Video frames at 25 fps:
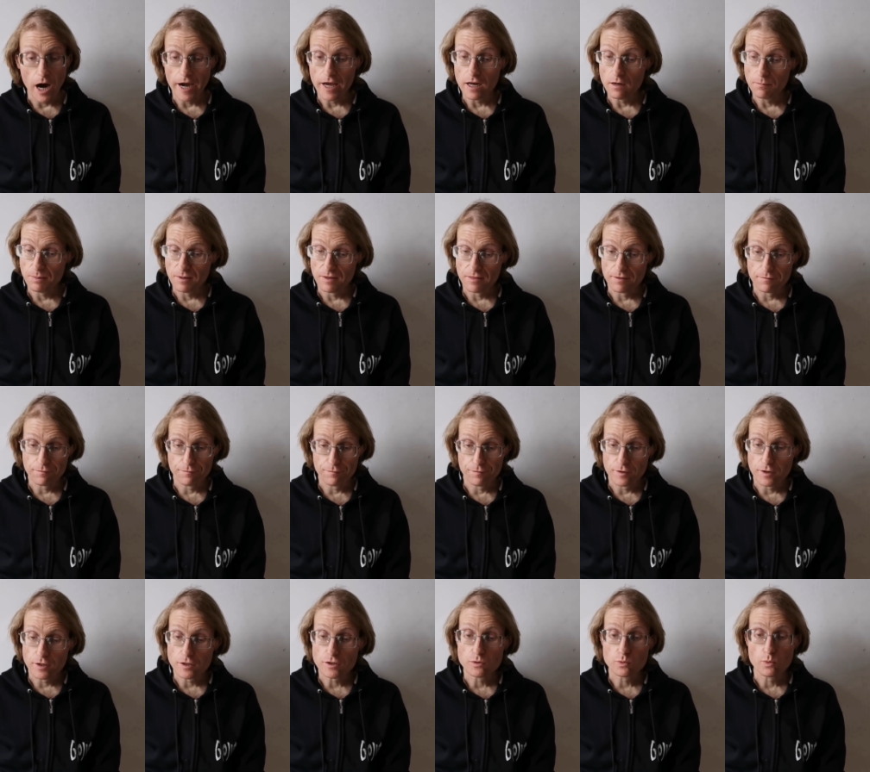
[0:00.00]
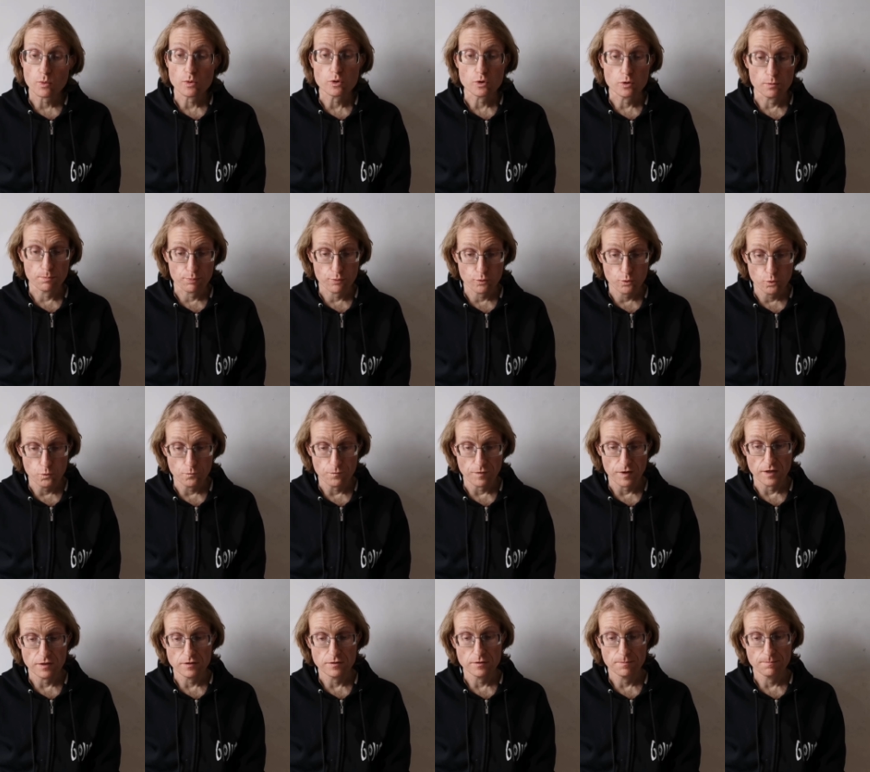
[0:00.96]
I'd be the first one to prove
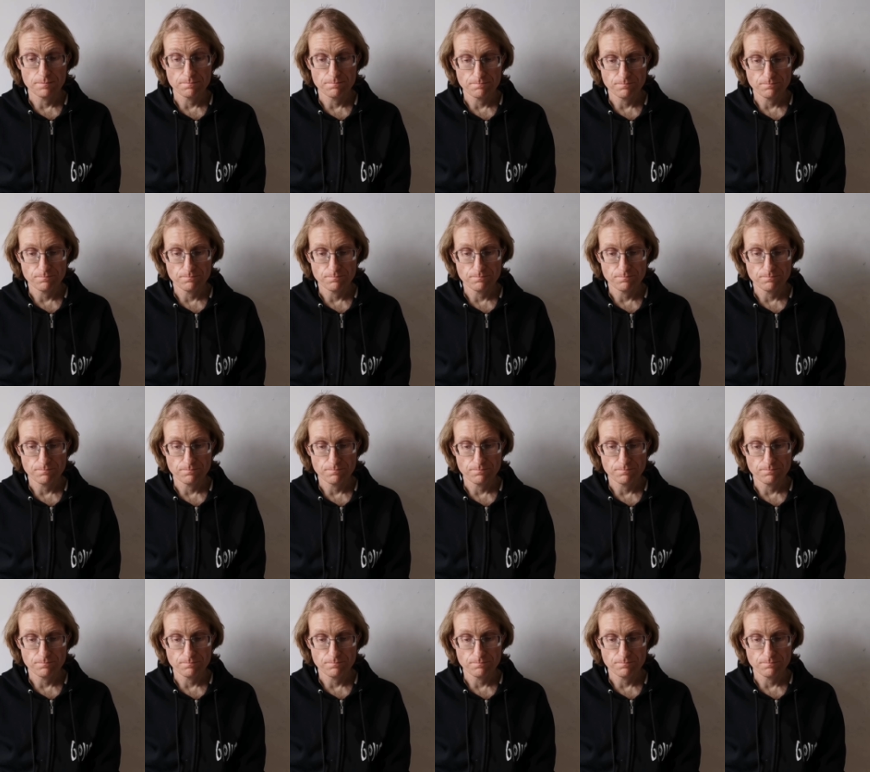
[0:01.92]
it.